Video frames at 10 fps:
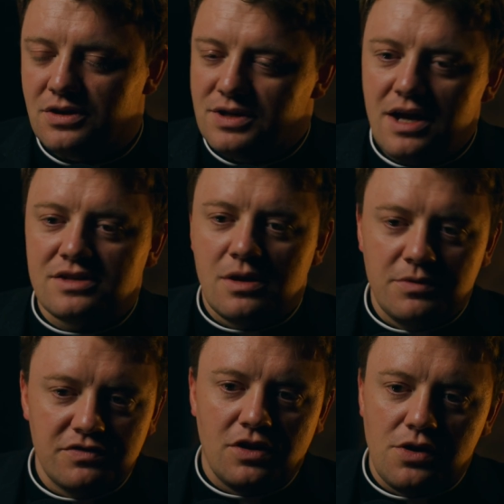Yeah, some
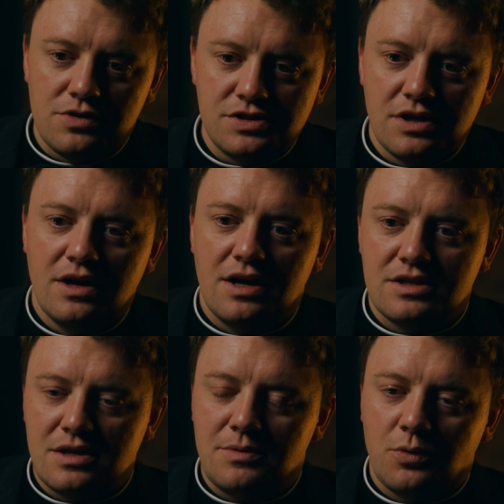have closed and
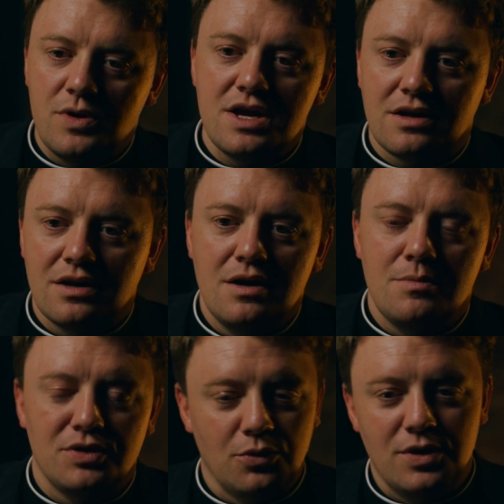some are weak,
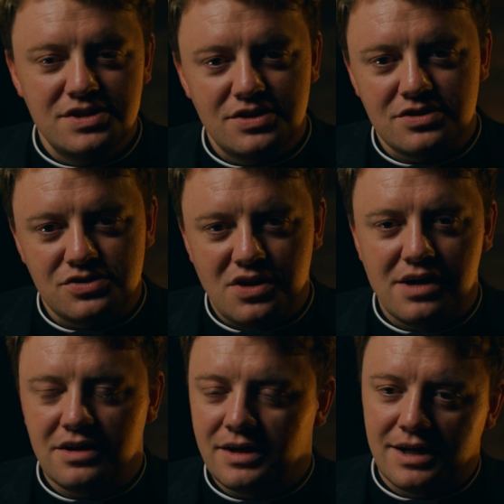but the ones that are
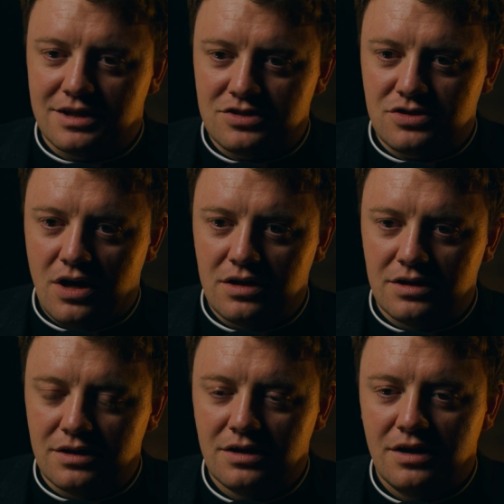strong are getting
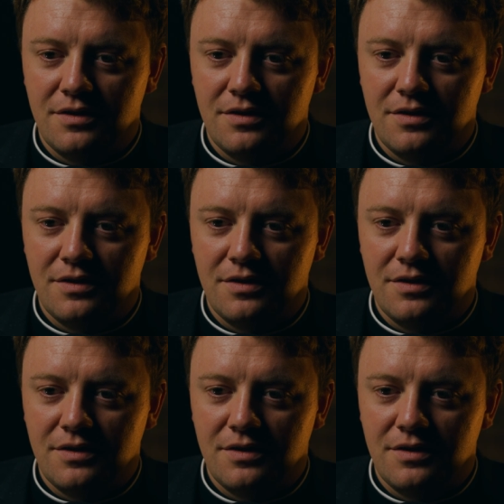stronger,